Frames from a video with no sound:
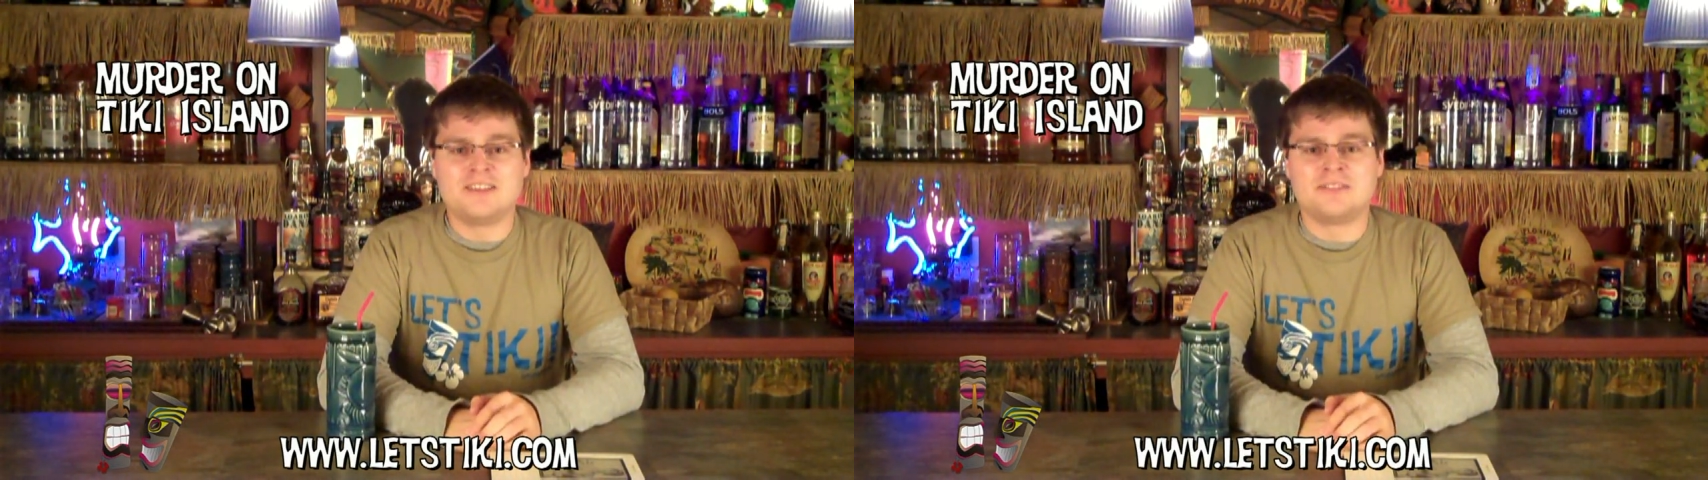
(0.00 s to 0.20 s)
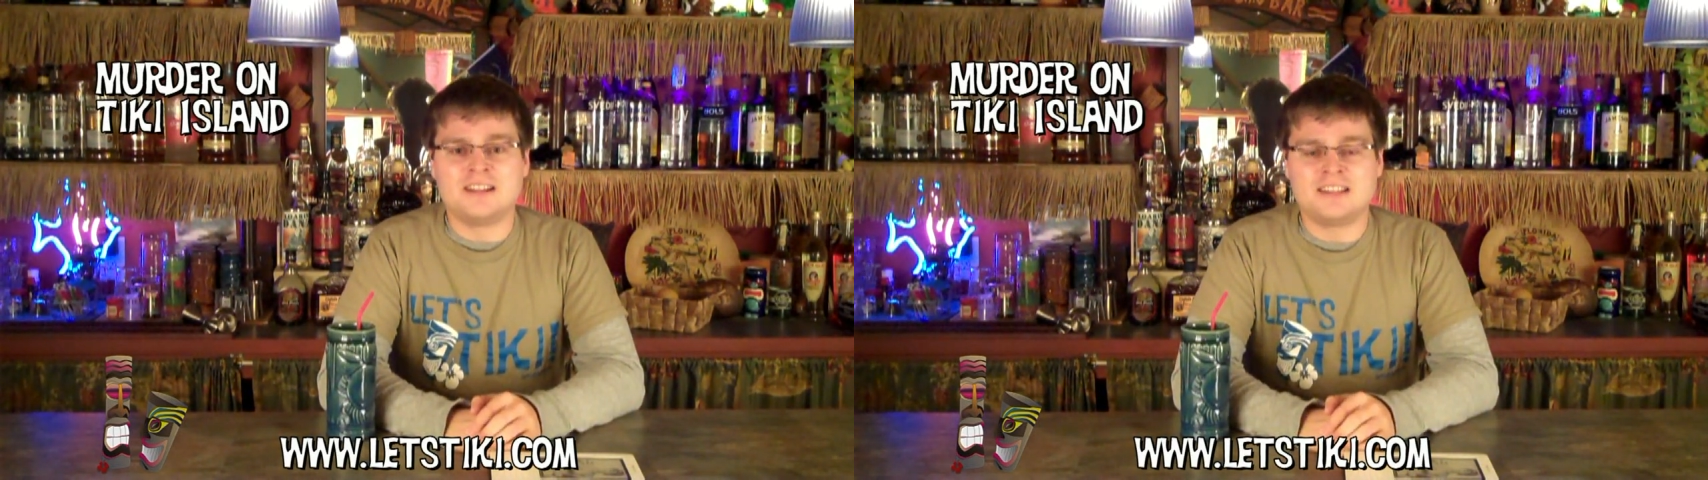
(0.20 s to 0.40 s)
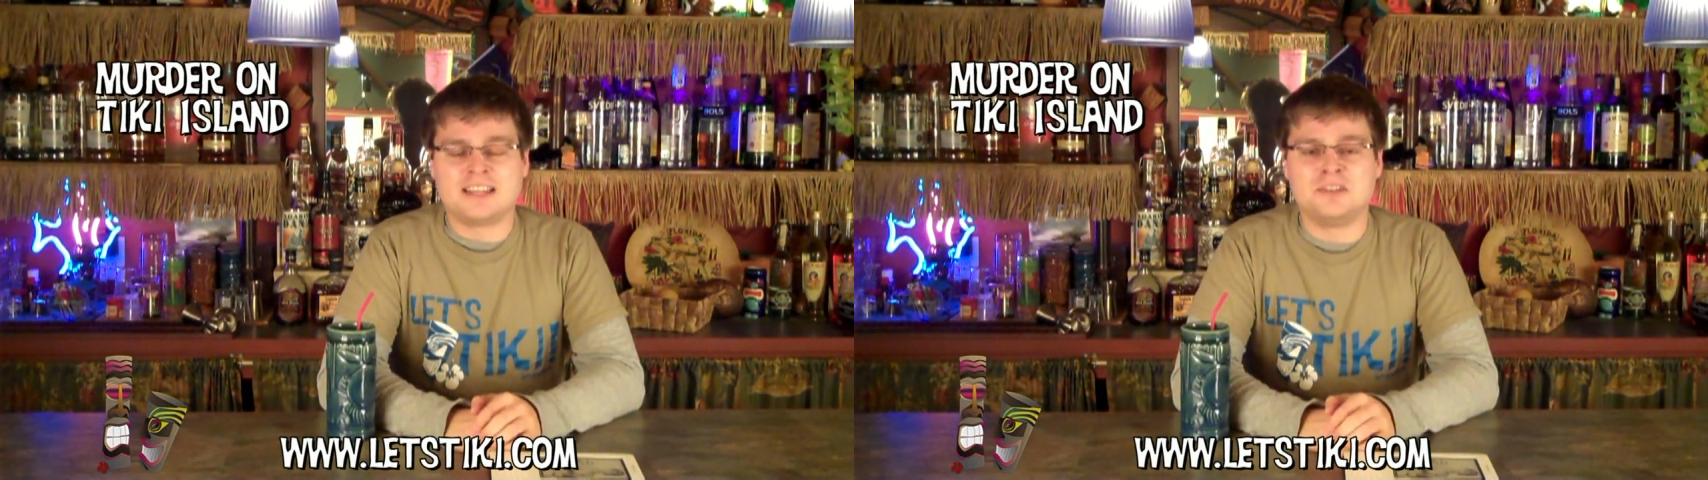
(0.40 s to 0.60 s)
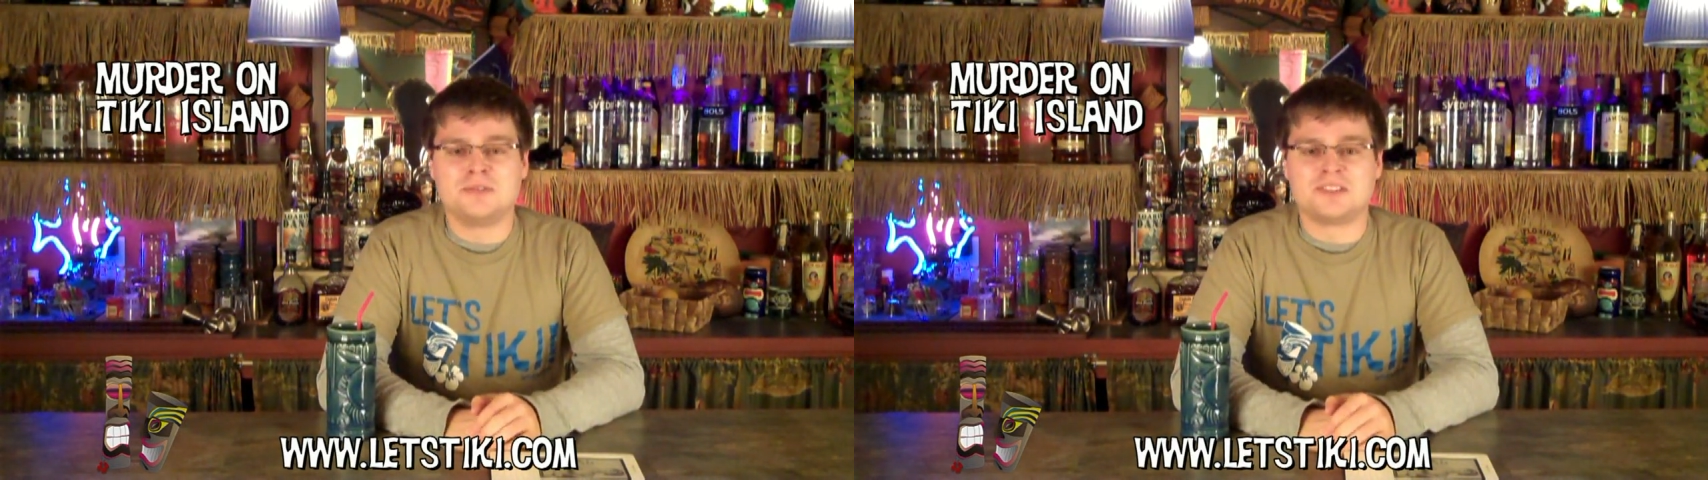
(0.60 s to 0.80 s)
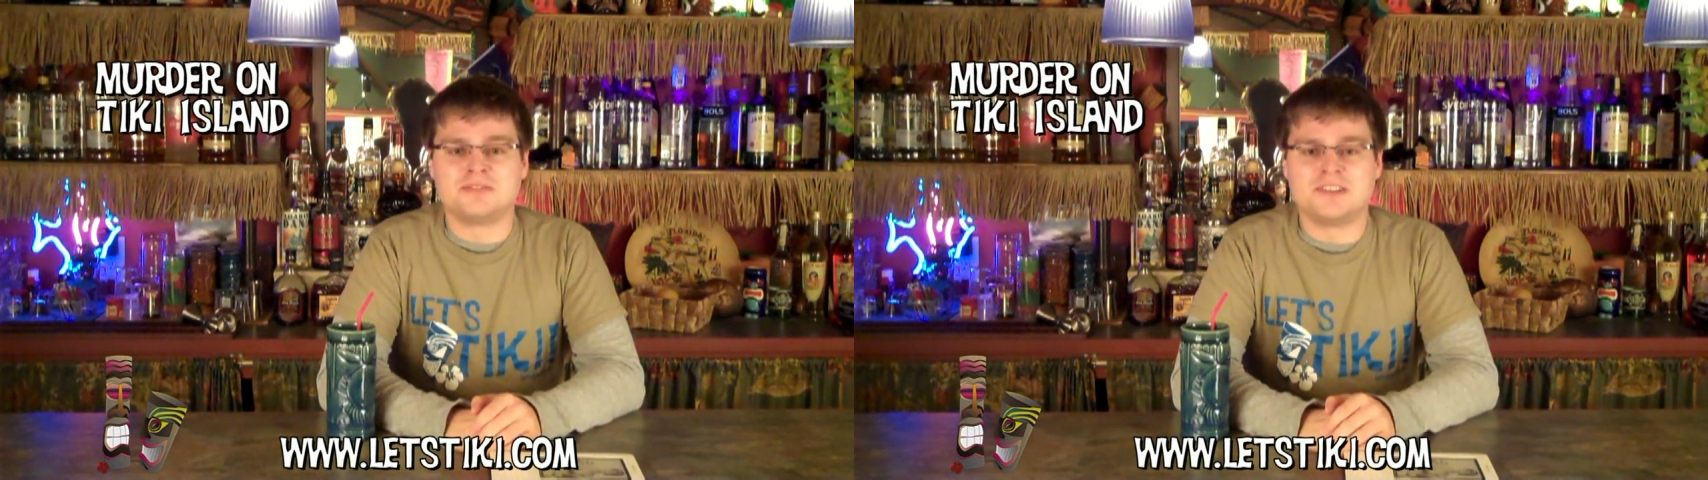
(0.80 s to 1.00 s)
felt like he
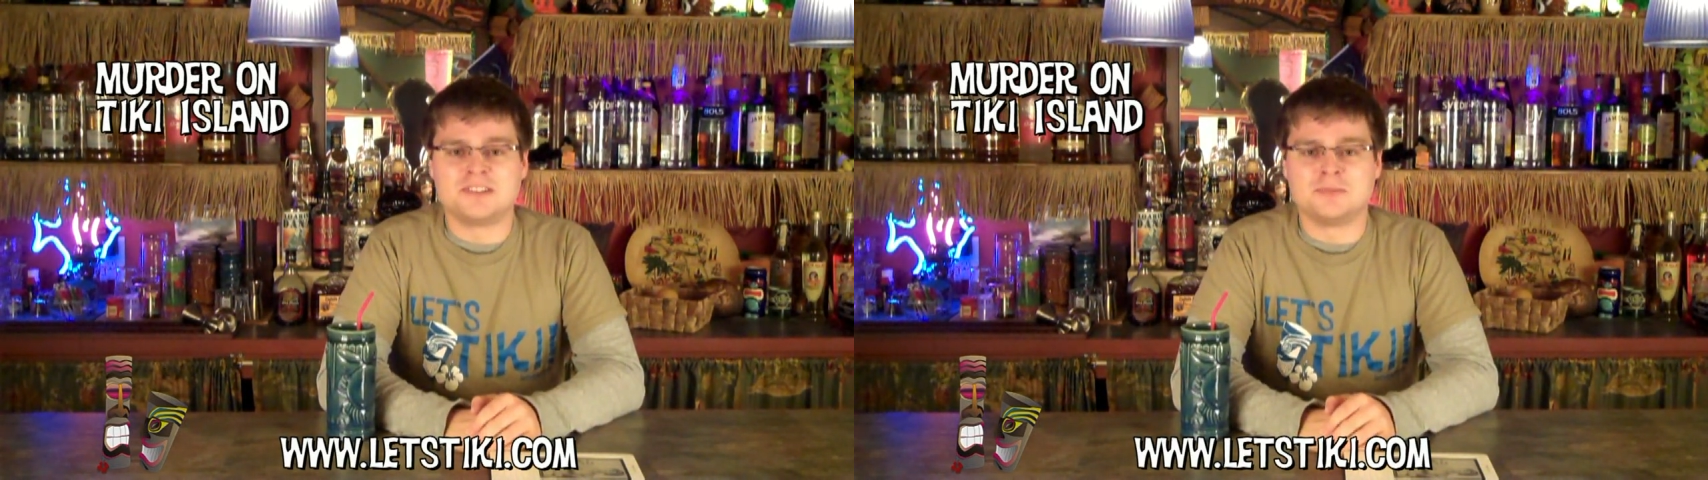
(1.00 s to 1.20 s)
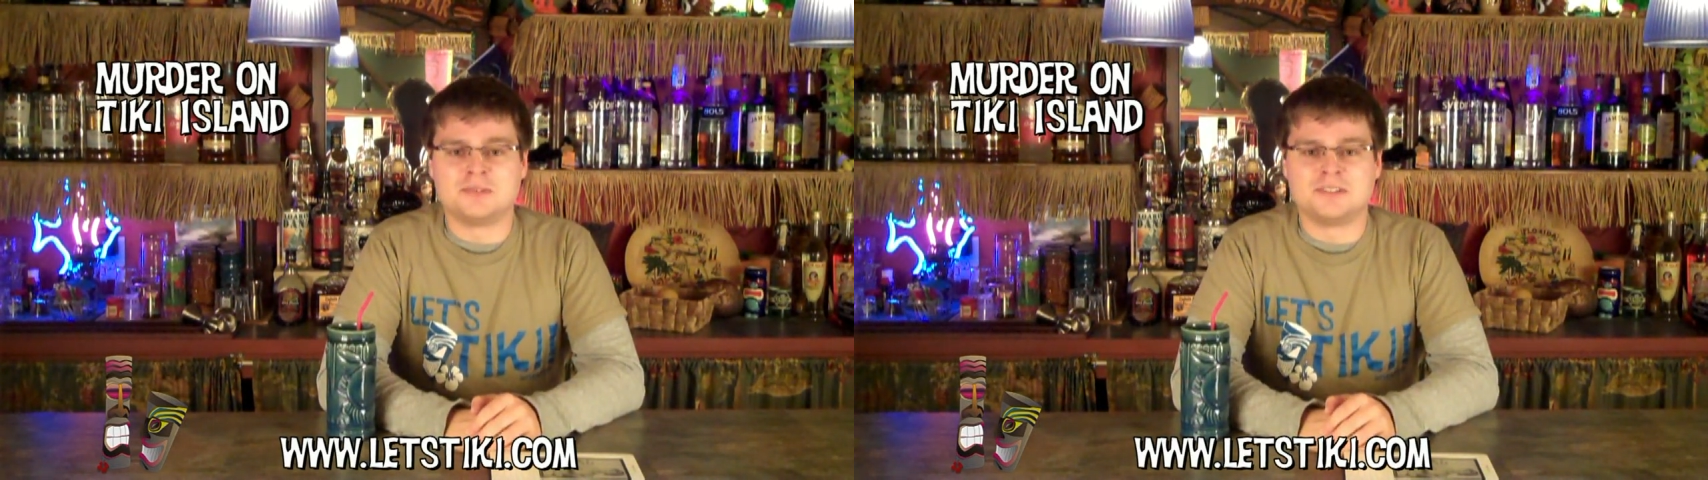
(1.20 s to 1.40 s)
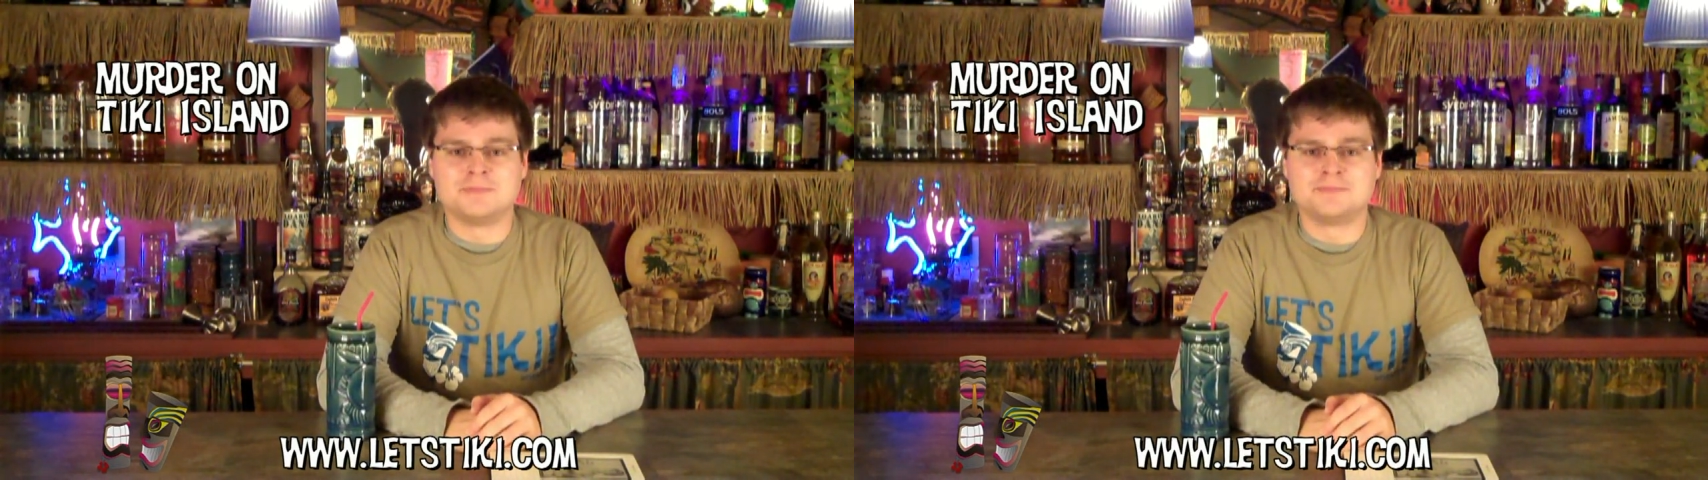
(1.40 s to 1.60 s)
was invincible.